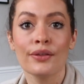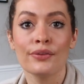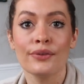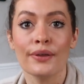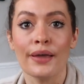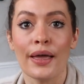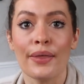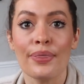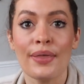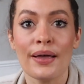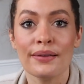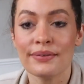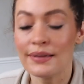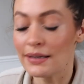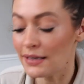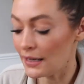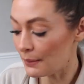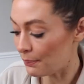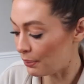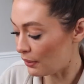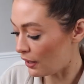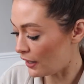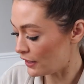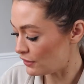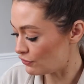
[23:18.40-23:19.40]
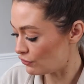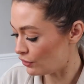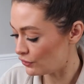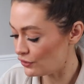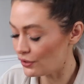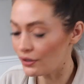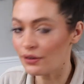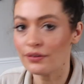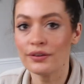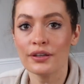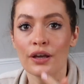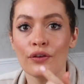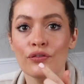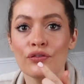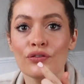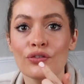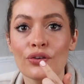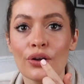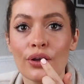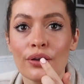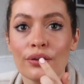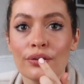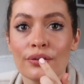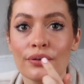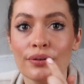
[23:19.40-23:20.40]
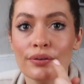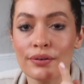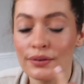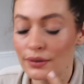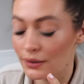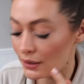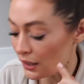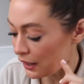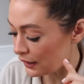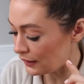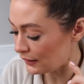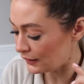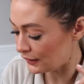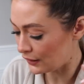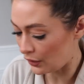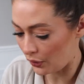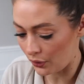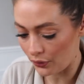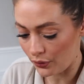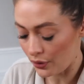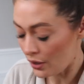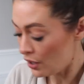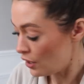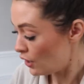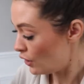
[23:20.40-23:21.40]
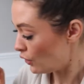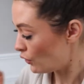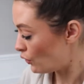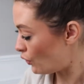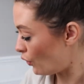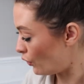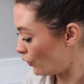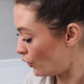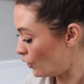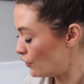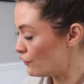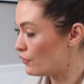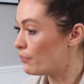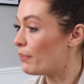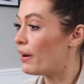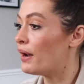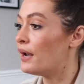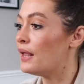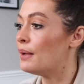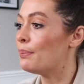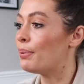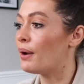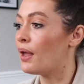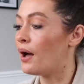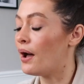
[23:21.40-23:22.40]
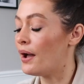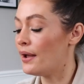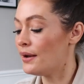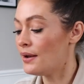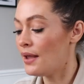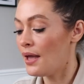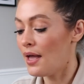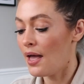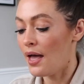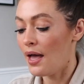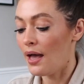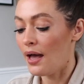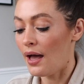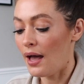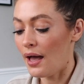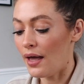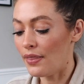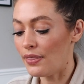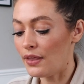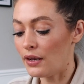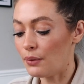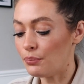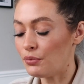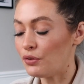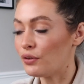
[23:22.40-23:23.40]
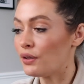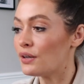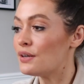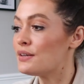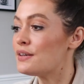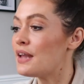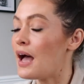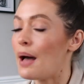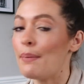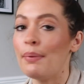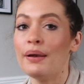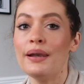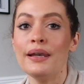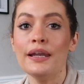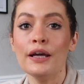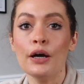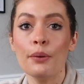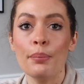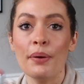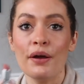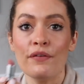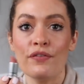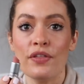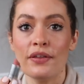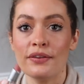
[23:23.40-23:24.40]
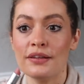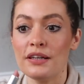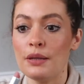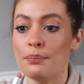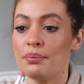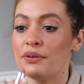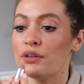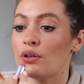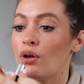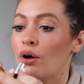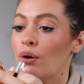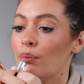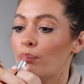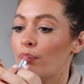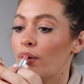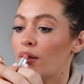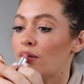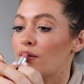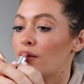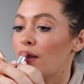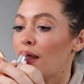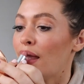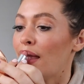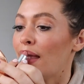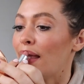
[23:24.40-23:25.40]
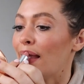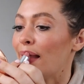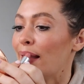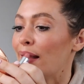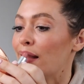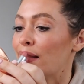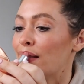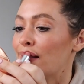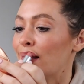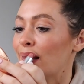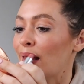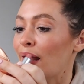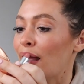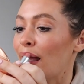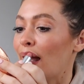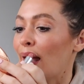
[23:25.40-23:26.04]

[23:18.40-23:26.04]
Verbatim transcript: So yeah, that's the lip liner on. You can see I've just slightly gone, gone over my lip line. And then I'm just going to dab a little bit of this lipstick on, which is